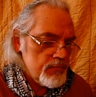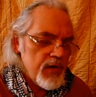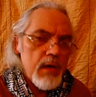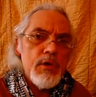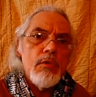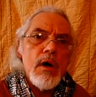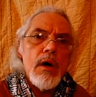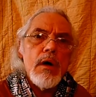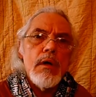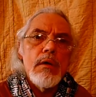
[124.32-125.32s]

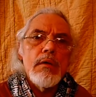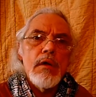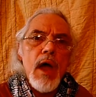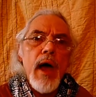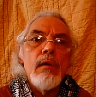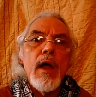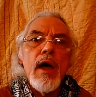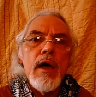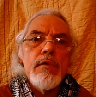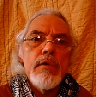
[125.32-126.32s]
February in the
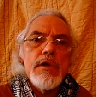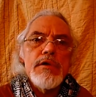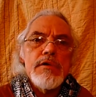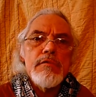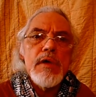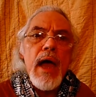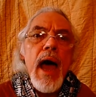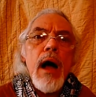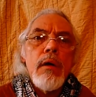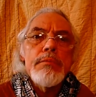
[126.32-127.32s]
outlying reaches of the
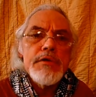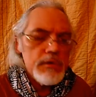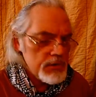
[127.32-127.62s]
Alps in